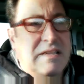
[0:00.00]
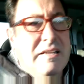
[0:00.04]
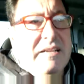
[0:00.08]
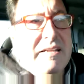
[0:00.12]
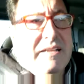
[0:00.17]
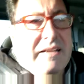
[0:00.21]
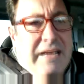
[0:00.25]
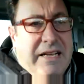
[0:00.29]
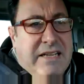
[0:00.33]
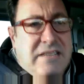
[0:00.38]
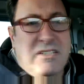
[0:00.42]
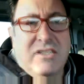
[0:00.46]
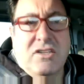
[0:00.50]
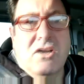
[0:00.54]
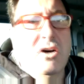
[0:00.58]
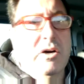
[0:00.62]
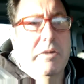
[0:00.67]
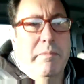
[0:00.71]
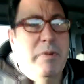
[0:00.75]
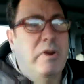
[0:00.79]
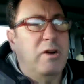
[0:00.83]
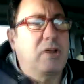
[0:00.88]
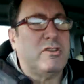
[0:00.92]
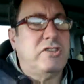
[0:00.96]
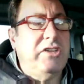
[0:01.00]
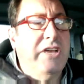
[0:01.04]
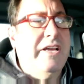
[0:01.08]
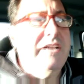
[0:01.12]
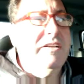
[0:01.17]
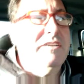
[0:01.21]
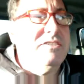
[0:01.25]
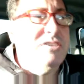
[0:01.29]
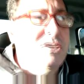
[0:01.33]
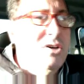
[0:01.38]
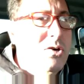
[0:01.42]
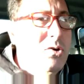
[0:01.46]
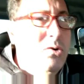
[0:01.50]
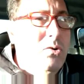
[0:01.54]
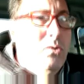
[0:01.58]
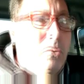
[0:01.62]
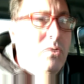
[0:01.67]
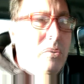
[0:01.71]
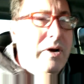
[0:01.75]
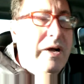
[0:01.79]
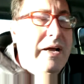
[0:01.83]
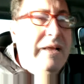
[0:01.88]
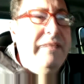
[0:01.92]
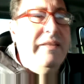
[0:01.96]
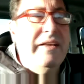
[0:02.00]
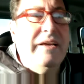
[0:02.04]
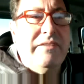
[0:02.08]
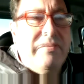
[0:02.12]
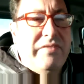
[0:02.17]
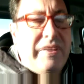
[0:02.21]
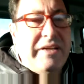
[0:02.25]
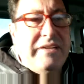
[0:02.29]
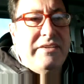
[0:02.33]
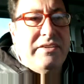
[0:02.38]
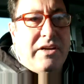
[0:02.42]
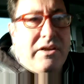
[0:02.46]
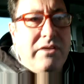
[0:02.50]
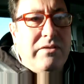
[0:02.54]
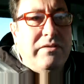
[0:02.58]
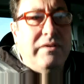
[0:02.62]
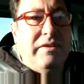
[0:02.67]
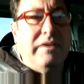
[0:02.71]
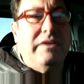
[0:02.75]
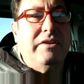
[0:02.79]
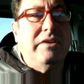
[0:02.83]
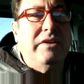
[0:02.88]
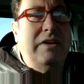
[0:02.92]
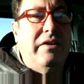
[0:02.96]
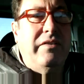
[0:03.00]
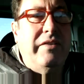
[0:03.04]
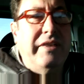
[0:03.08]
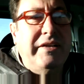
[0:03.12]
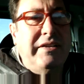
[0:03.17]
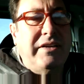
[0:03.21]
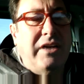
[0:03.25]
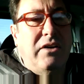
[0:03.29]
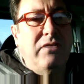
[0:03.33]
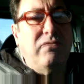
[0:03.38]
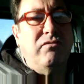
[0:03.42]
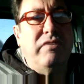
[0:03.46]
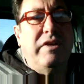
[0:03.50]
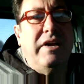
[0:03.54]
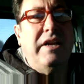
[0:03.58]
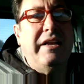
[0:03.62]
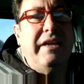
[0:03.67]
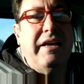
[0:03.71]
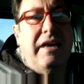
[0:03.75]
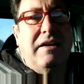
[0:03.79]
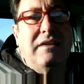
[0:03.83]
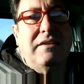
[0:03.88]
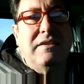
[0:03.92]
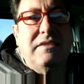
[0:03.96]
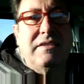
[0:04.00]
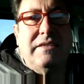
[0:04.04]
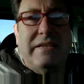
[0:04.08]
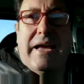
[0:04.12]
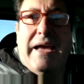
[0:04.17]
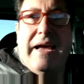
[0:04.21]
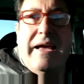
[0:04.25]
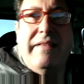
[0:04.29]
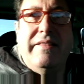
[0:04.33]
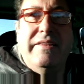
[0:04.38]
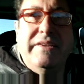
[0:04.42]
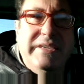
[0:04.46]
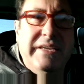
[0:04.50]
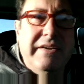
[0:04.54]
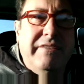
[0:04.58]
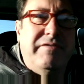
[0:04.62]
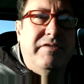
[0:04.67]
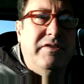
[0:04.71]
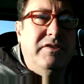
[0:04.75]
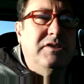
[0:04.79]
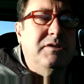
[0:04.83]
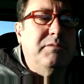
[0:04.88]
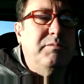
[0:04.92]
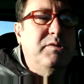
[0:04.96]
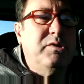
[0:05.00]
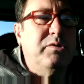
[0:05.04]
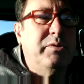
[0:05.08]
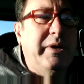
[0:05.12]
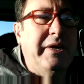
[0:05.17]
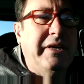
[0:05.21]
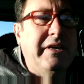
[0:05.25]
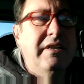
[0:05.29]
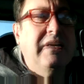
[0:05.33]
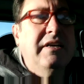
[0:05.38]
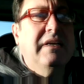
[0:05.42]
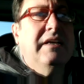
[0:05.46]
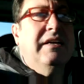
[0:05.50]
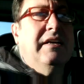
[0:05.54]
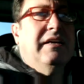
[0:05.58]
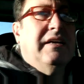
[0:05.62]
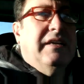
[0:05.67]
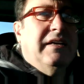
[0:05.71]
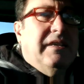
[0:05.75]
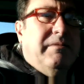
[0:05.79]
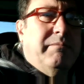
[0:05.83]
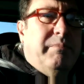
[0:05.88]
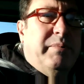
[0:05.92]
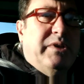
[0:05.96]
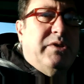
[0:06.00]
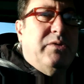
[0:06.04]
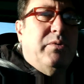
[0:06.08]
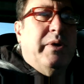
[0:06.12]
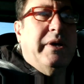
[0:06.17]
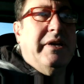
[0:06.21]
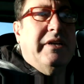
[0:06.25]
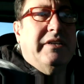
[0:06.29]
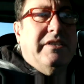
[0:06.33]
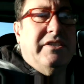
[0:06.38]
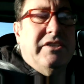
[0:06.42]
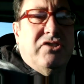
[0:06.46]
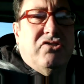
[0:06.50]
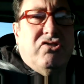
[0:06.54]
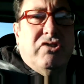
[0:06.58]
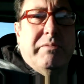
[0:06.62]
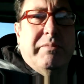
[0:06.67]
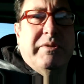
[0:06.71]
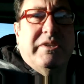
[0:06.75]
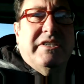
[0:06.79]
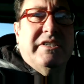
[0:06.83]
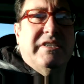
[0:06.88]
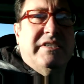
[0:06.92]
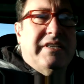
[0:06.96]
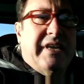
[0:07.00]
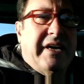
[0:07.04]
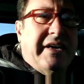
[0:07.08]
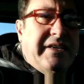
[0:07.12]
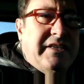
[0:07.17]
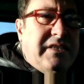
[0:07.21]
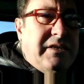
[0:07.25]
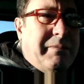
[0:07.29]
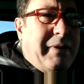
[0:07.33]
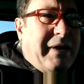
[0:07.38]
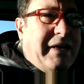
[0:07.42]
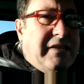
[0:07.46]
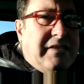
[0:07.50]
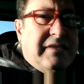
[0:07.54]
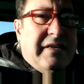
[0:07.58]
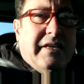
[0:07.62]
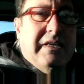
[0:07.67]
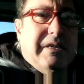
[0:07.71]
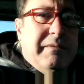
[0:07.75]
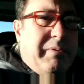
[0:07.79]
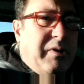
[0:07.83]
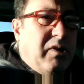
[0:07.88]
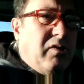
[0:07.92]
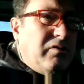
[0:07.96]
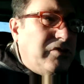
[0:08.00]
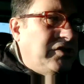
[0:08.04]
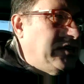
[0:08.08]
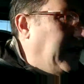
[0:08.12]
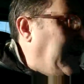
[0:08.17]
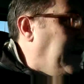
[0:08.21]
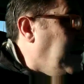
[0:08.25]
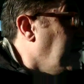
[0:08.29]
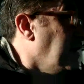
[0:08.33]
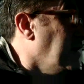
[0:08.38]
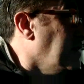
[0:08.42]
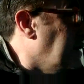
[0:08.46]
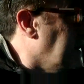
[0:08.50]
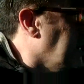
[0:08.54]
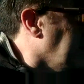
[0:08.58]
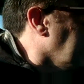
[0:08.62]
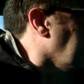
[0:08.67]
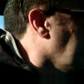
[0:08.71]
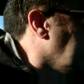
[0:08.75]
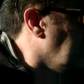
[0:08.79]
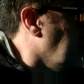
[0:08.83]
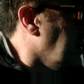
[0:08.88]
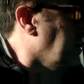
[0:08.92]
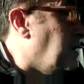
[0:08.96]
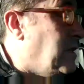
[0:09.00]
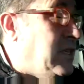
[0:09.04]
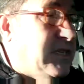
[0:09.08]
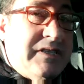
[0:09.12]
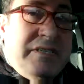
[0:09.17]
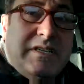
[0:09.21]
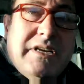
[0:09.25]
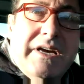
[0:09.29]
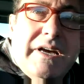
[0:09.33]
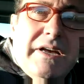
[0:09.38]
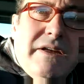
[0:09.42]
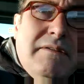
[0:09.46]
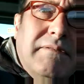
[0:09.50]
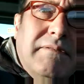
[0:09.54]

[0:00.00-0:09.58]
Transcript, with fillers: it's not a blockchain at all, and they, they don't you know they don't really understand the difference between between a distributed database and a blockchain. They think the two are the same.